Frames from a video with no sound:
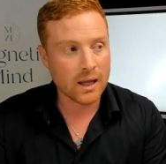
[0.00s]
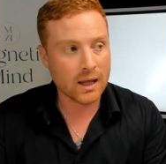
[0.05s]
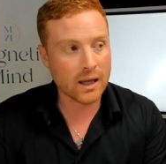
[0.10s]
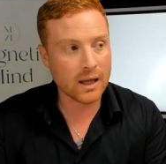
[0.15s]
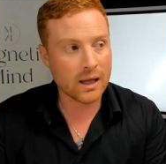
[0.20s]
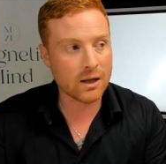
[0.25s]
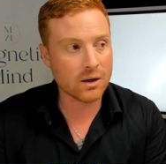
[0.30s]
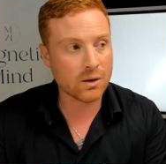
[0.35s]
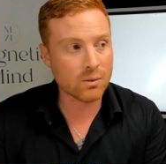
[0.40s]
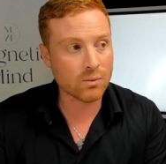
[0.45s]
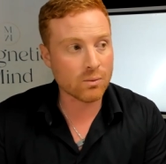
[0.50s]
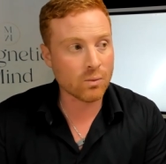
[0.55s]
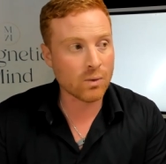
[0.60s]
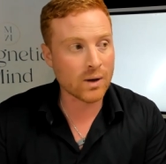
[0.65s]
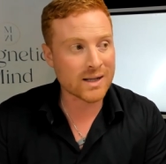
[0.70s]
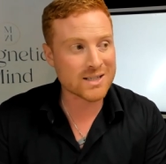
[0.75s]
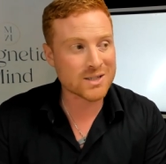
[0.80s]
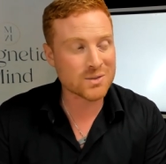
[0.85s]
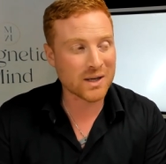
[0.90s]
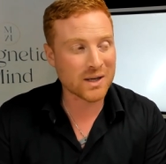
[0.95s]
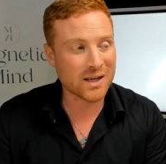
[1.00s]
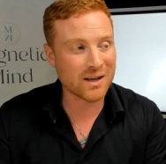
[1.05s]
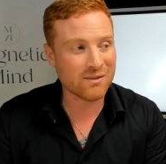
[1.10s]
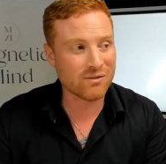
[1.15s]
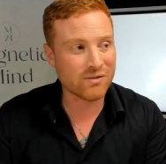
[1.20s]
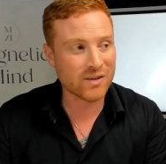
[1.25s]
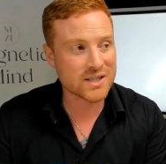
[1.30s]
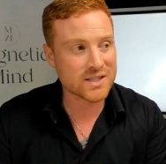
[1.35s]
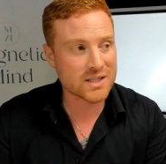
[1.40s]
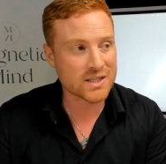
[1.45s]
And once we
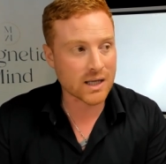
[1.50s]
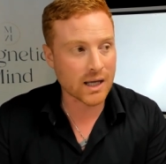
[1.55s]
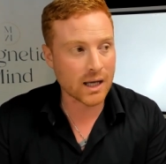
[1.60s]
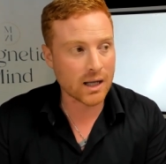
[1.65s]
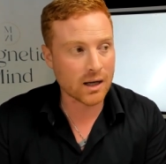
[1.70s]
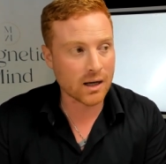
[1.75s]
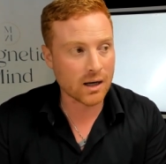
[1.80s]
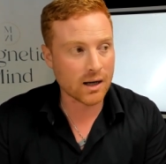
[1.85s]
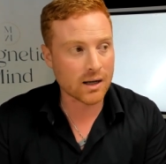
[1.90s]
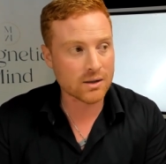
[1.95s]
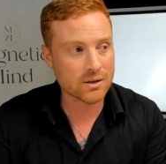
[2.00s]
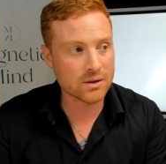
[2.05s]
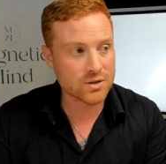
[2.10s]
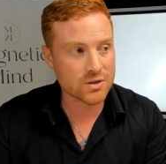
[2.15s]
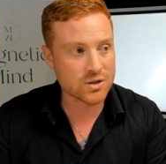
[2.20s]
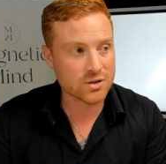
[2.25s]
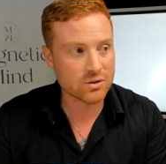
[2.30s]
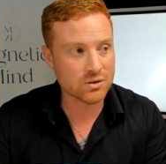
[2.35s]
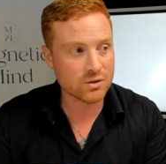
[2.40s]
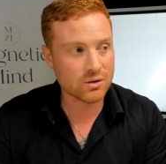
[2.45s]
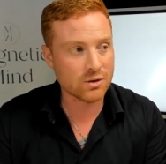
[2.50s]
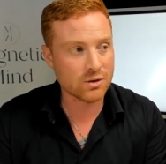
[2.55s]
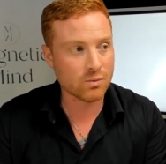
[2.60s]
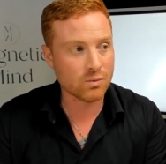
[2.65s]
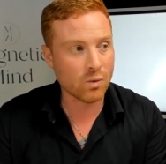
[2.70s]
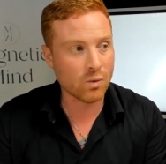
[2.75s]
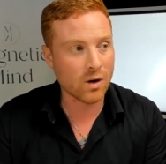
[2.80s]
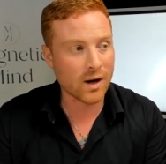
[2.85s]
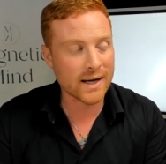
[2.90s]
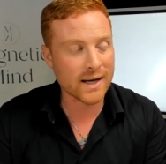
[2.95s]
investigated and understood,
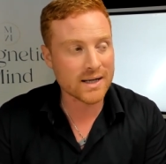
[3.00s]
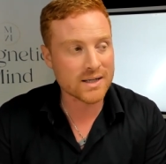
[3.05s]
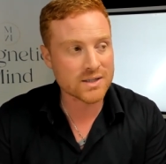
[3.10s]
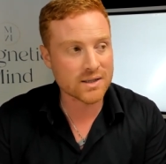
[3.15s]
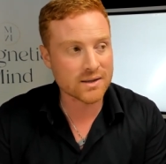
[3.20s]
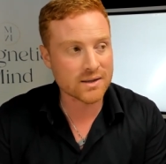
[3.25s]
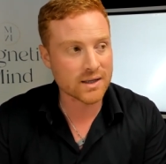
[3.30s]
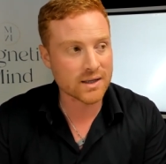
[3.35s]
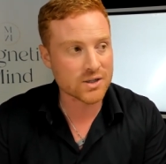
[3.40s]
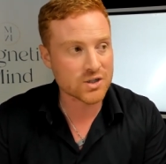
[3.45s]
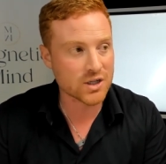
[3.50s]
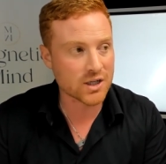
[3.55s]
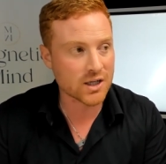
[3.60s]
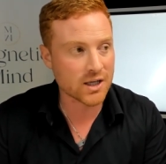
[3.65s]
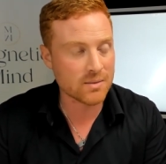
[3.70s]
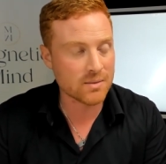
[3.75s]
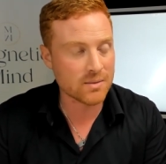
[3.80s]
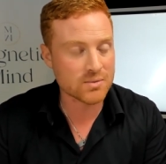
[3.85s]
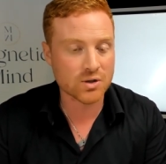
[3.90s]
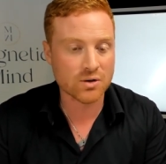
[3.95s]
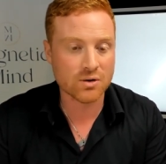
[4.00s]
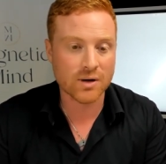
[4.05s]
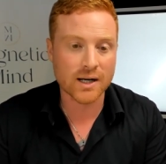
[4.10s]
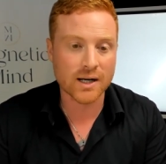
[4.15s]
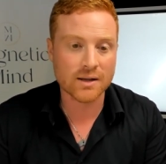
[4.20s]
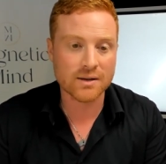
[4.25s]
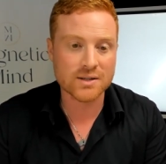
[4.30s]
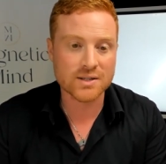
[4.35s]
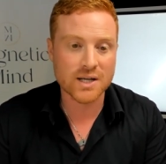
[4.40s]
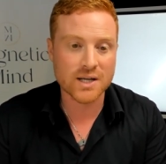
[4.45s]
why is it that she keeps
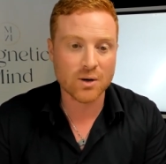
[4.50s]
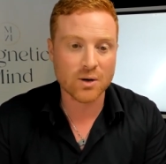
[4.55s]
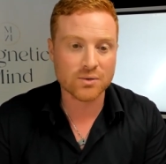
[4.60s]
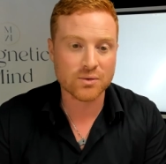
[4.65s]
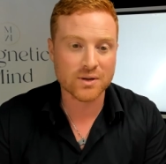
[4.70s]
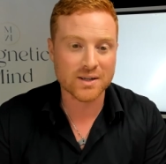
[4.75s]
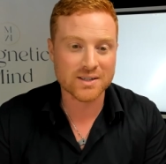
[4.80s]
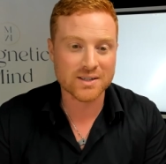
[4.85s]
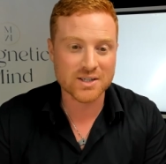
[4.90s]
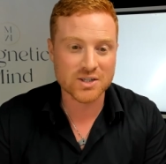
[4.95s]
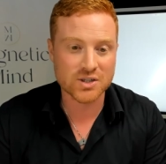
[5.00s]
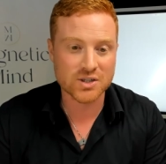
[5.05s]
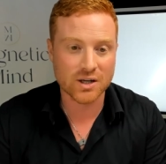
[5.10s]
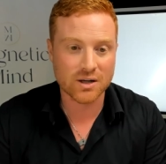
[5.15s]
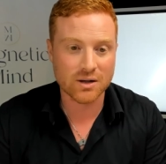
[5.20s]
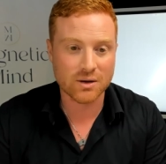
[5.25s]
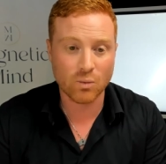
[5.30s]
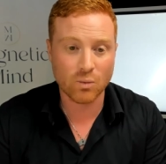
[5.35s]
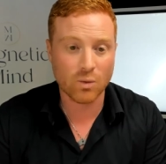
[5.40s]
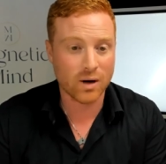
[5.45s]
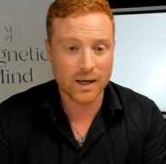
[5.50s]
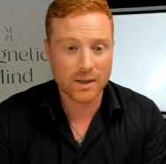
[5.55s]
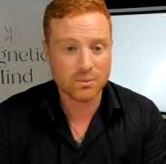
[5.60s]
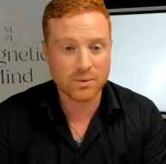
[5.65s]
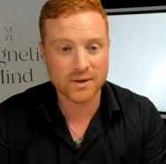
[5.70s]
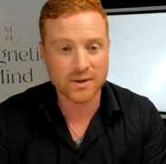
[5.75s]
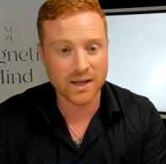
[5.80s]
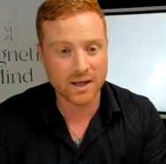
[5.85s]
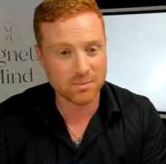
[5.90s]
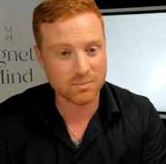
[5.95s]
creating this health condition? Why
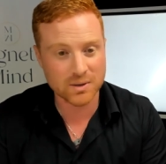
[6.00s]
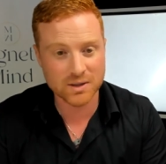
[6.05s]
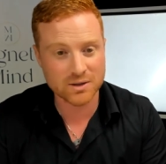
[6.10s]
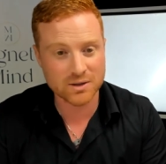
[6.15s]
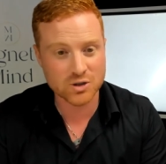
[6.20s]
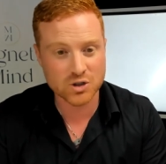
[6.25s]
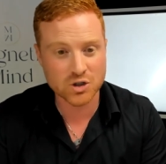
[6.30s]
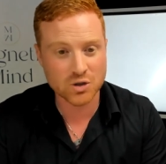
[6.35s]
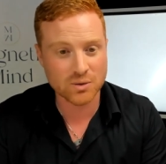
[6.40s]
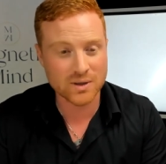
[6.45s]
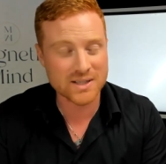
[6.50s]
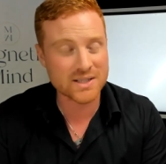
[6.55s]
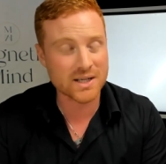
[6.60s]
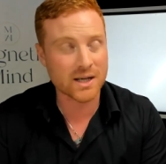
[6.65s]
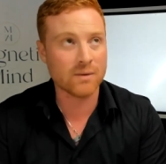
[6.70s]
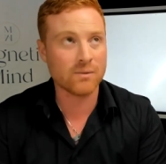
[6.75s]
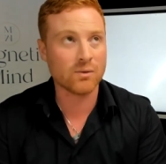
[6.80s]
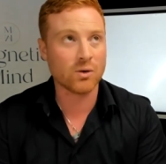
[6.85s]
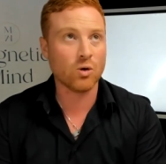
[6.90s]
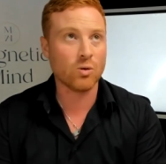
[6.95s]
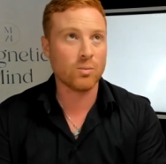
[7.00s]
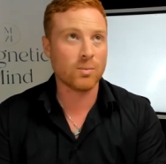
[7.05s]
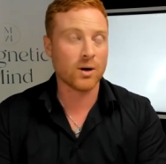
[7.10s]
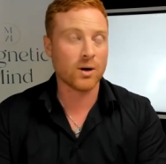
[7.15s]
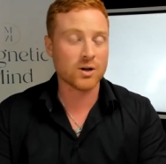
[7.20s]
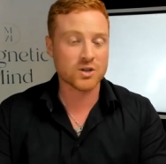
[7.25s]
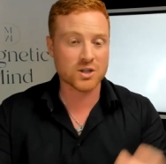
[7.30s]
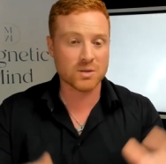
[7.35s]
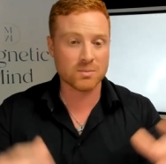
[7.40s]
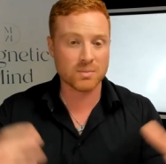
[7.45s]
would that be the choice? Out of all
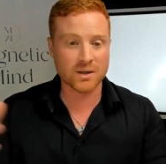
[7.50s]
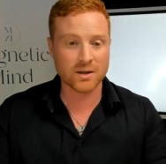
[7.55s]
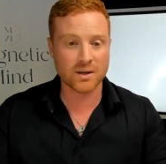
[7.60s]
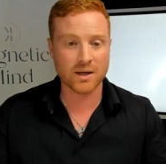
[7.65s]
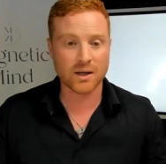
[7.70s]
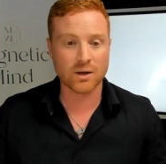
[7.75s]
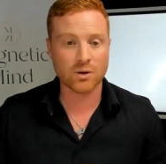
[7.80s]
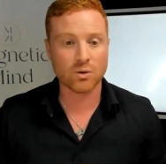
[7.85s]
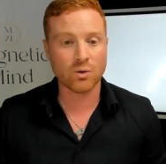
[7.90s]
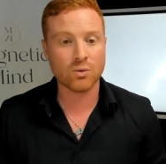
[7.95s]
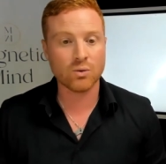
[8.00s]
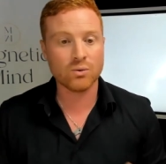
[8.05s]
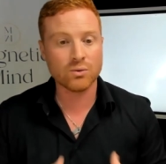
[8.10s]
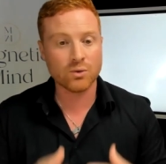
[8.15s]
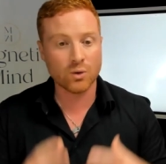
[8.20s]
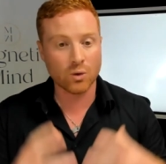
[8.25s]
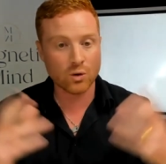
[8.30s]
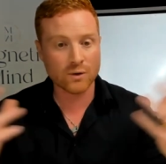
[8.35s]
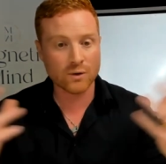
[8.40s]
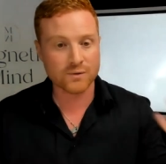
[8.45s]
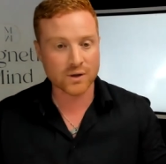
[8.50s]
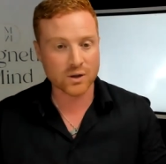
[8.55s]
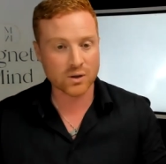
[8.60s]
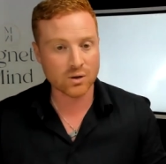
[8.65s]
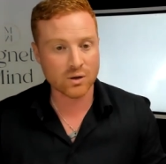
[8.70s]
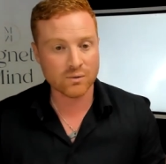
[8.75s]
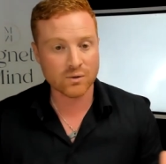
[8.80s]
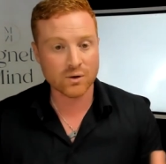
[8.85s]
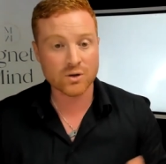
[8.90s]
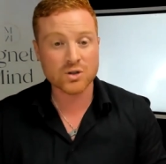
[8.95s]
possibility in all of the
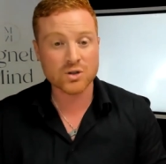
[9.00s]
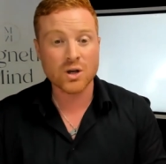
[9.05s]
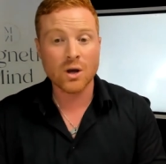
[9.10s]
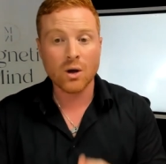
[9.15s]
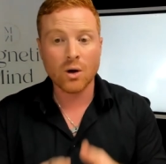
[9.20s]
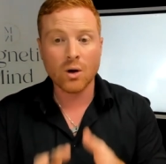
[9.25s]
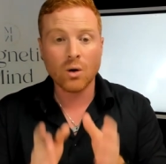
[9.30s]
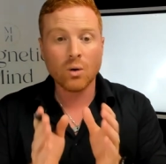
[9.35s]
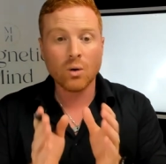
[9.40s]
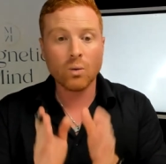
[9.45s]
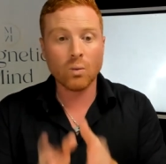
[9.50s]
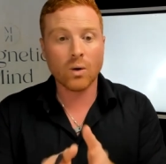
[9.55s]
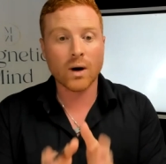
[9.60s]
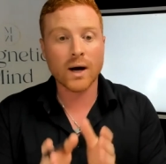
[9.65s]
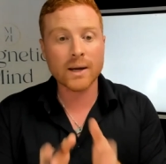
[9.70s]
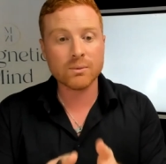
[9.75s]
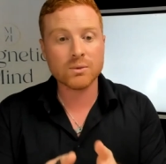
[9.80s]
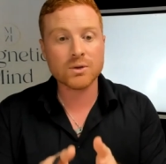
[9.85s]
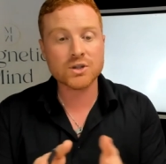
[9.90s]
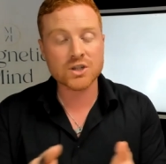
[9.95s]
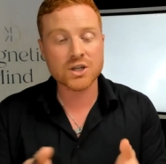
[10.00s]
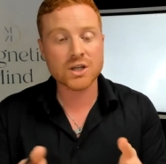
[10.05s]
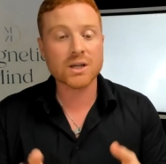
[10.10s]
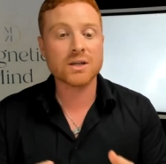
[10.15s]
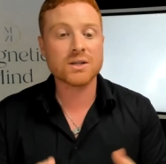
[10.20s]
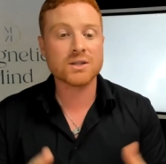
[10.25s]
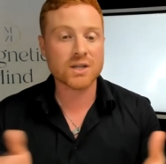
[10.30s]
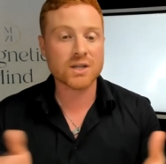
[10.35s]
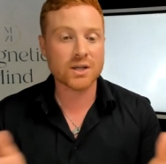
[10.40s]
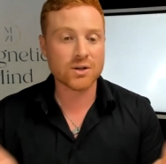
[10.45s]
universe, why would she
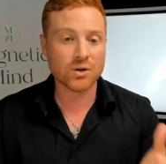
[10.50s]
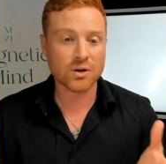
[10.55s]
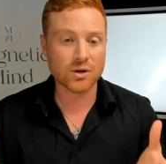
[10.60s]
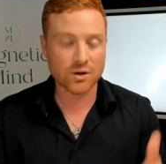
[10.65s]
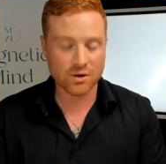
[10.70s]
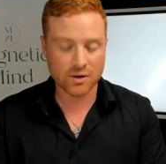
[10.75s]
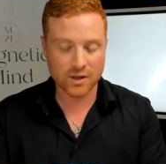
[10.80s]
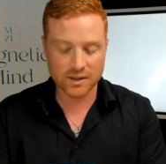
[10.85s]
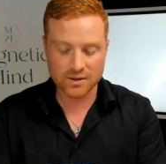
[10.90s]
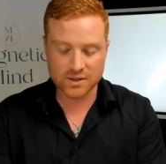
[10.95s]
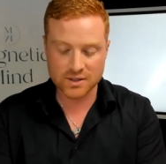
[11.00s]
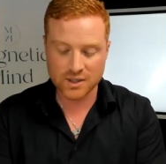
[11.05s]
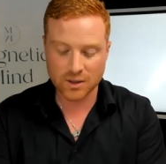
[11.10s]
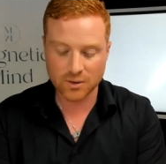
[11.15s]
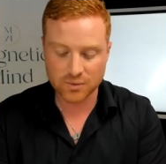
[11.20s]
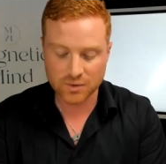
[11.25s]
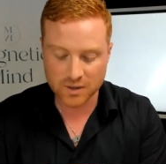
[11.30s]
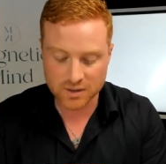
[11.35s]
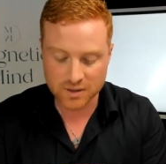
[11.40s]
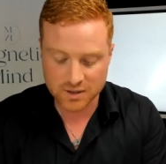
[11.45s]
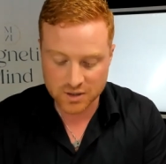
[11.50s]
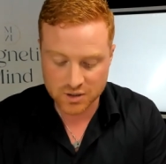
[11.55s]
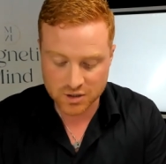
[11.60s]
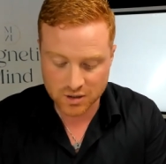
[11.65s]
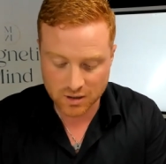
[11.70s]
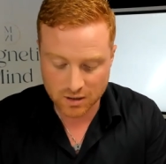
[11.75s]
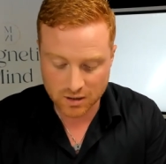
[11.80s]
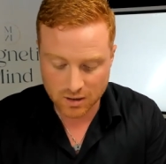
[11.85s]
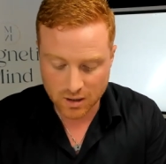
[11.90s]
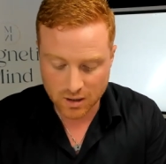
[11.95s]
continue to create this health condition?